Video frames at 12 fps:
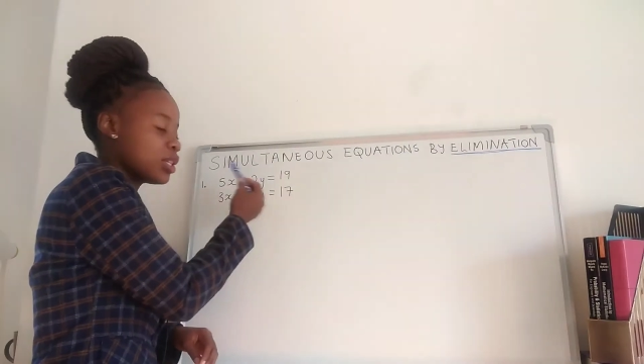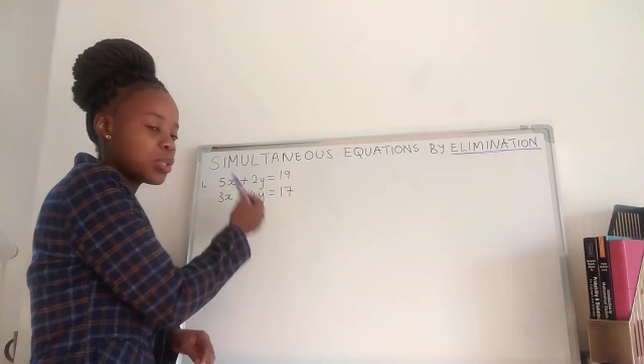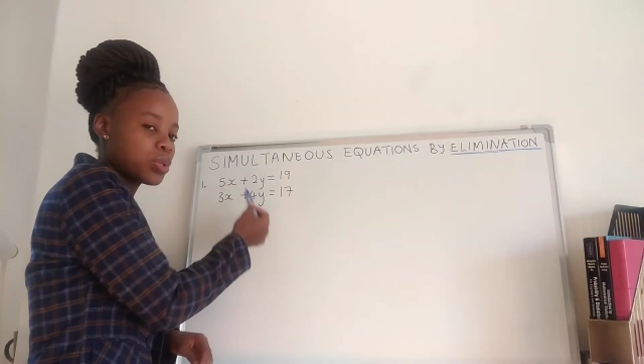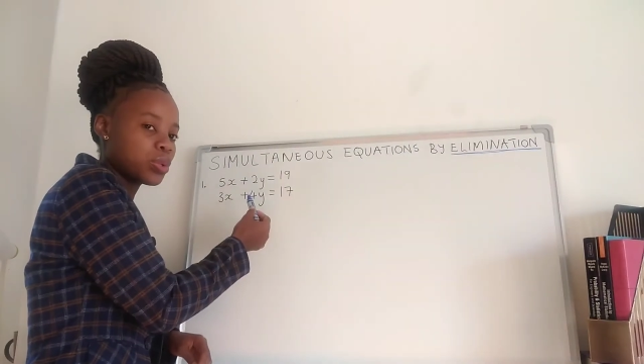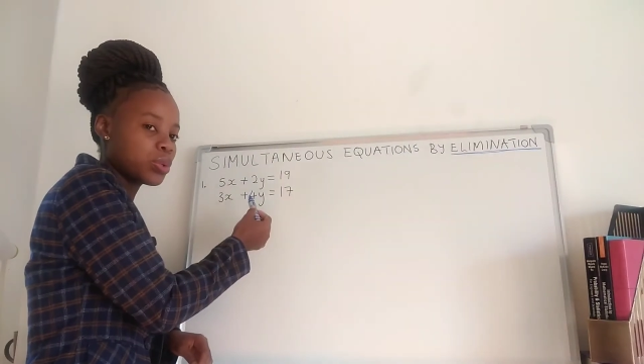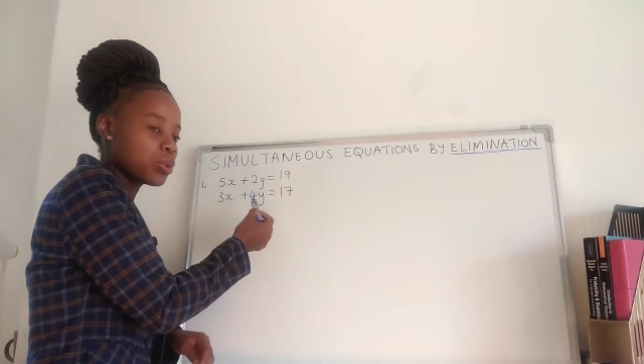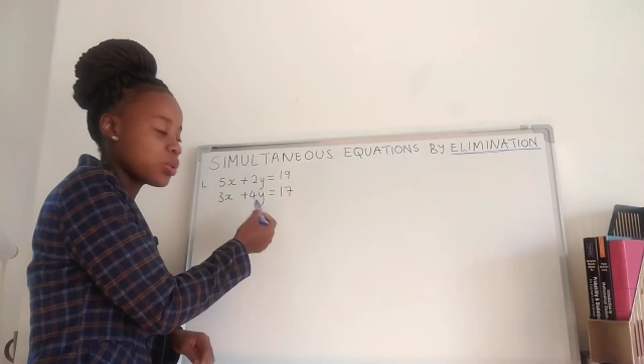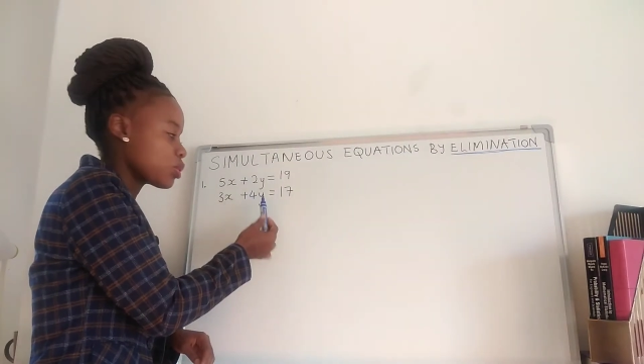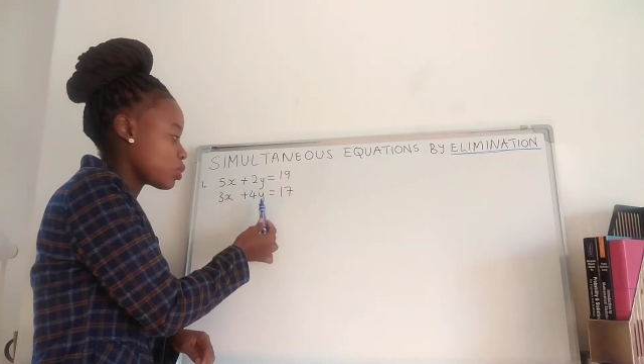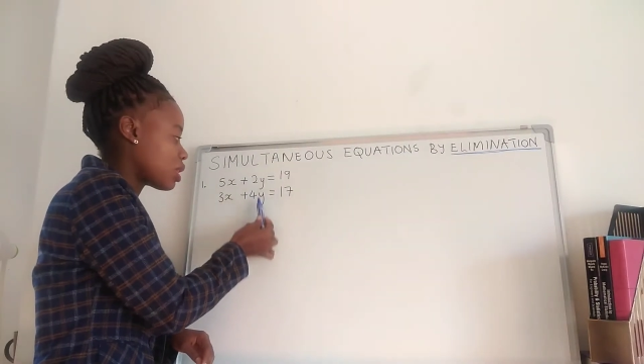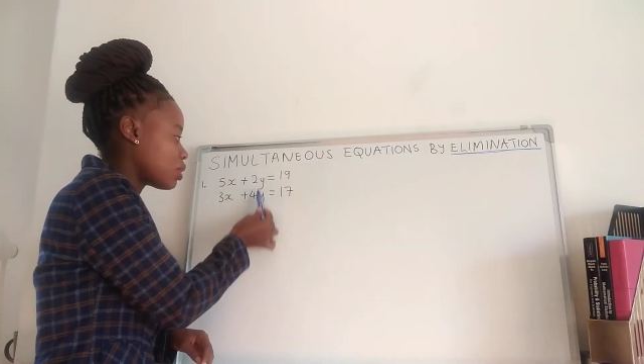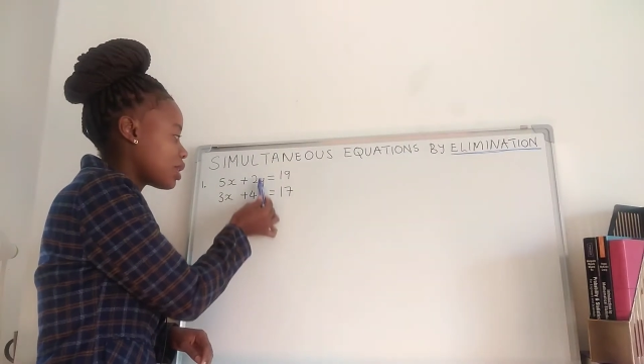2
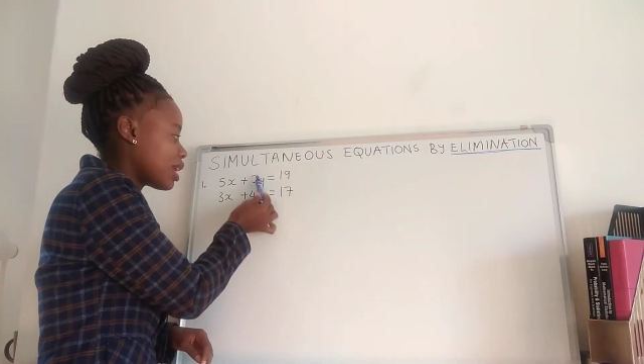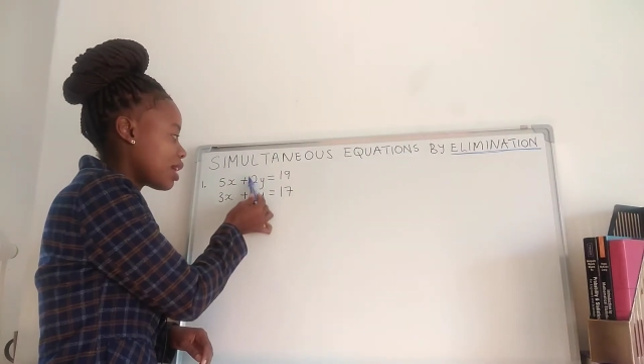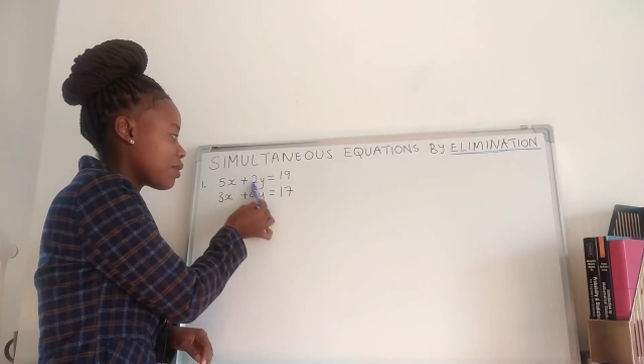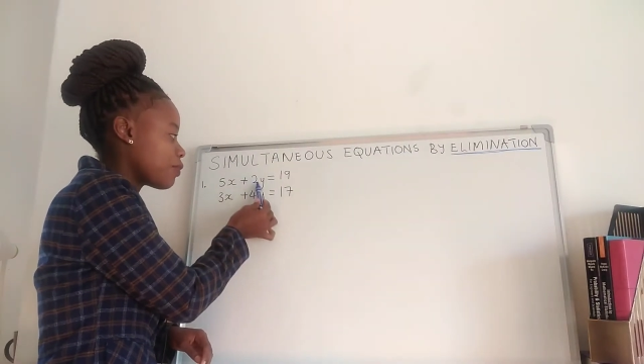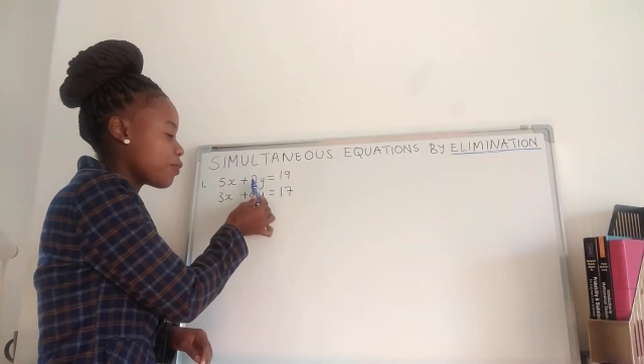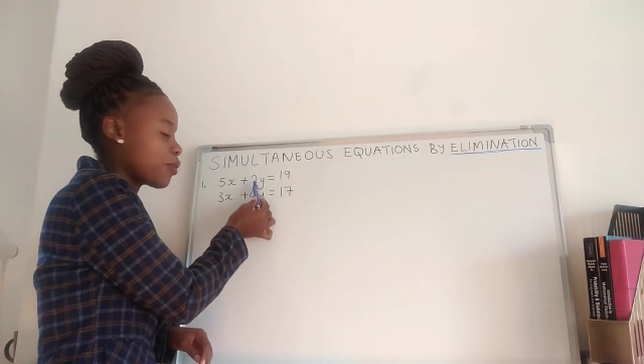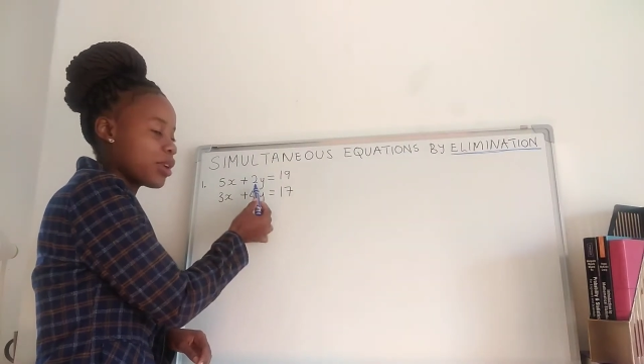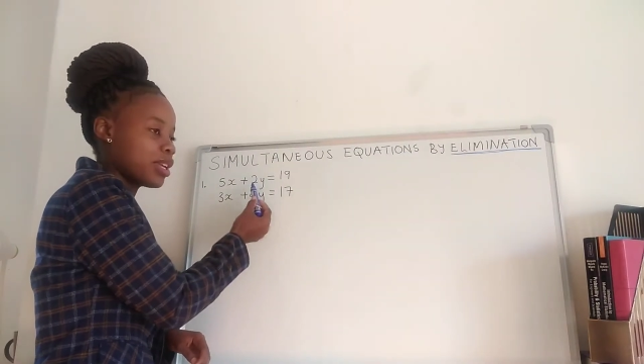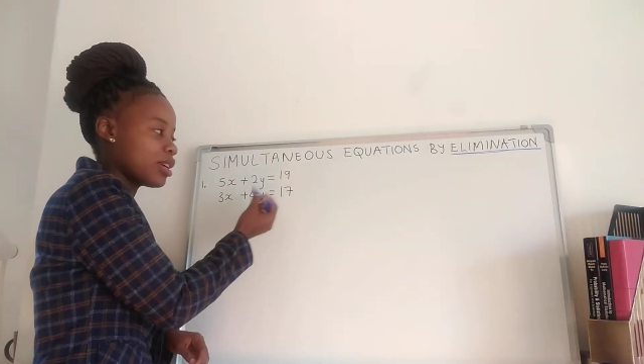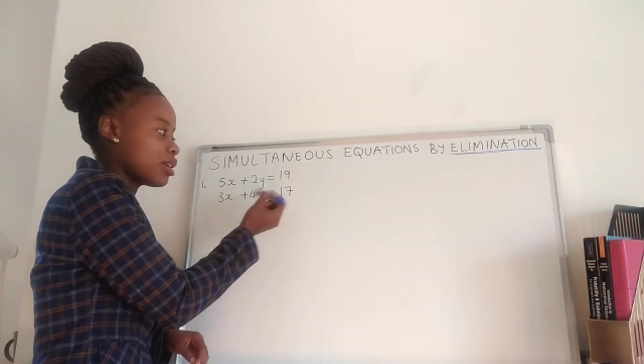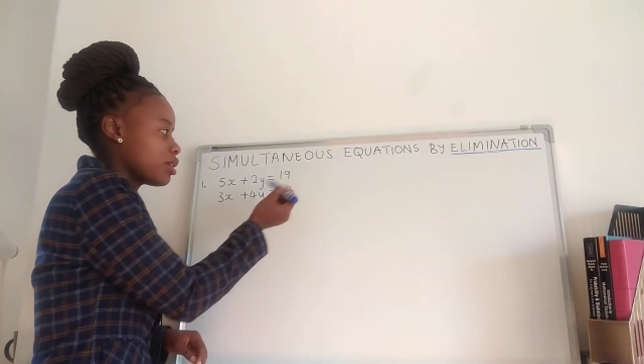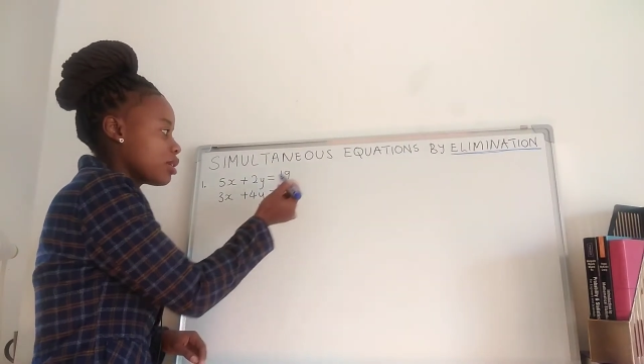so that you can have 4
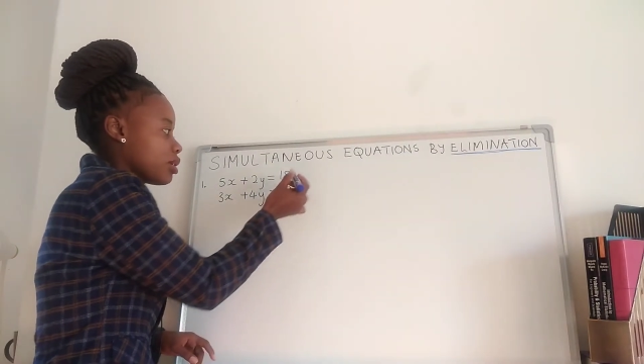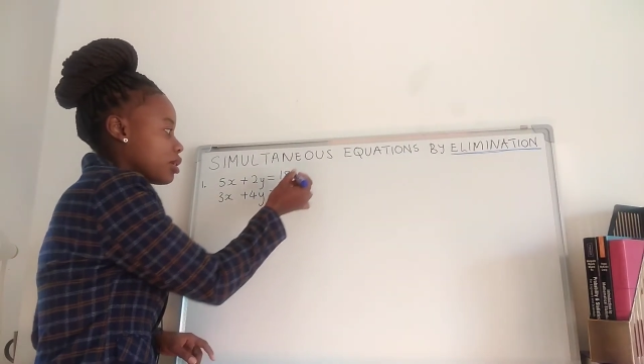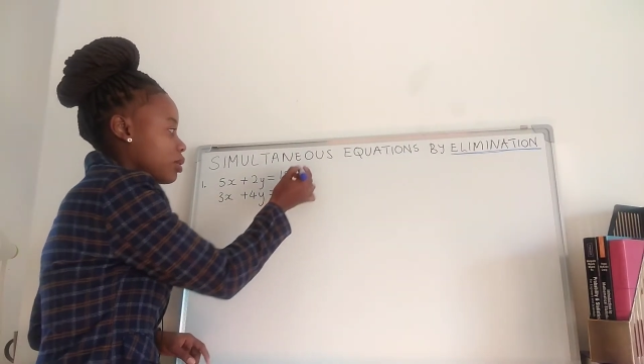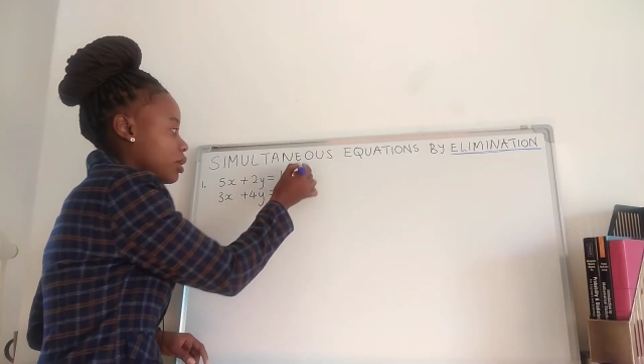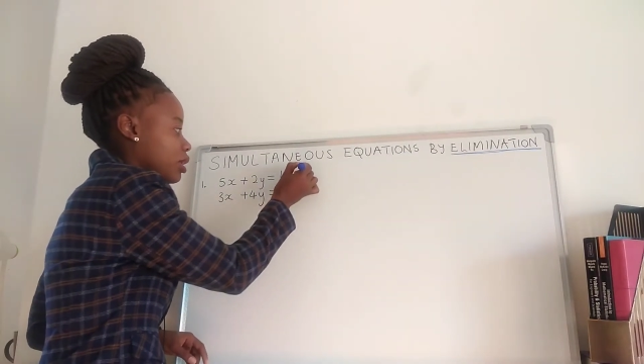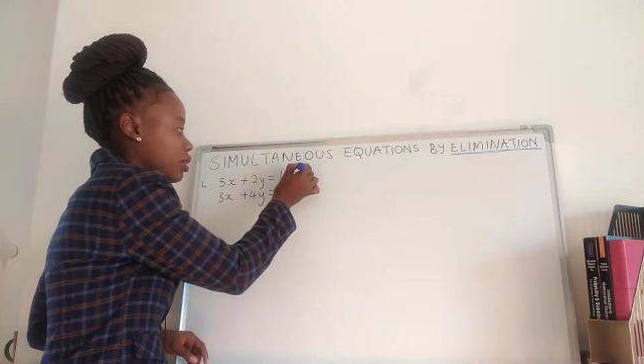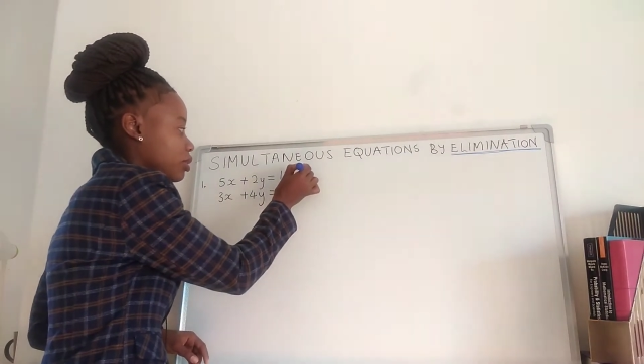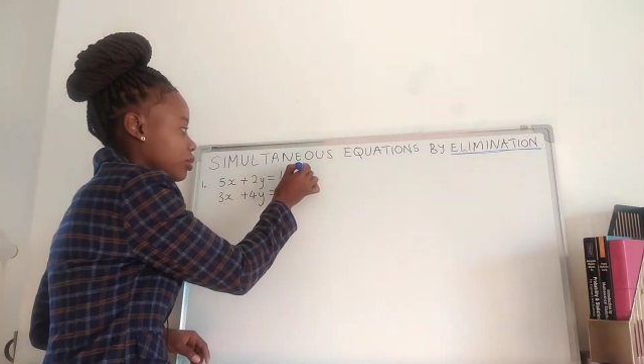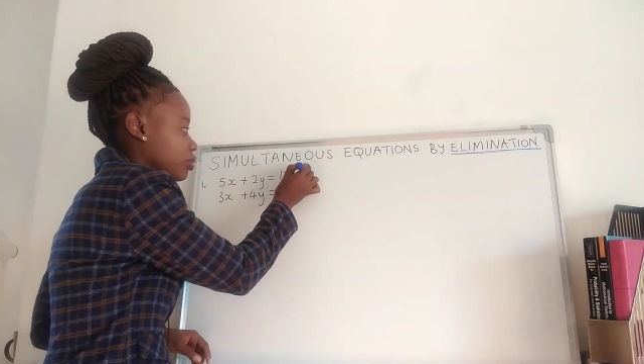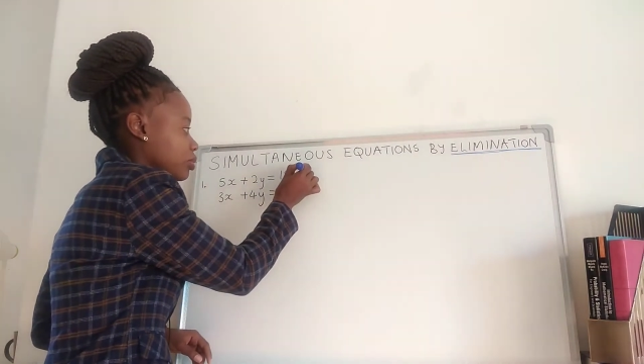here, okay?